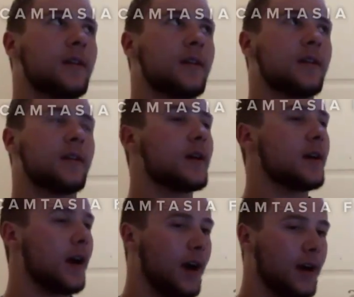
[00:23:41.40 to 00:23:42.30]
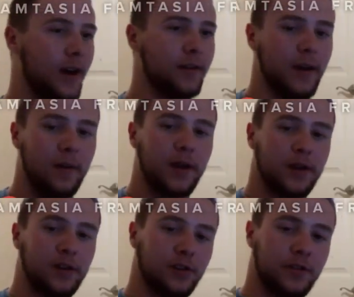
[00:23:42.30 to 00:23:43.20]
yeah, I'm not
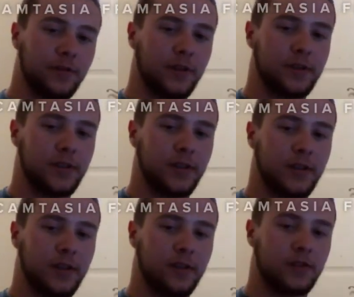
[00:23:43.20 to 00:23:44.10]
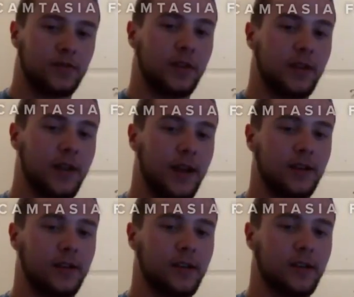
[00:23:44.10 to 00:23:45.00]
sure if there's anything else really that I
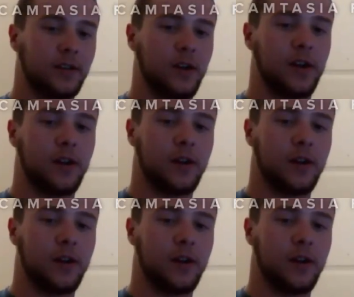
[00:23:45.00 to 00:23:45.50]
can touch on.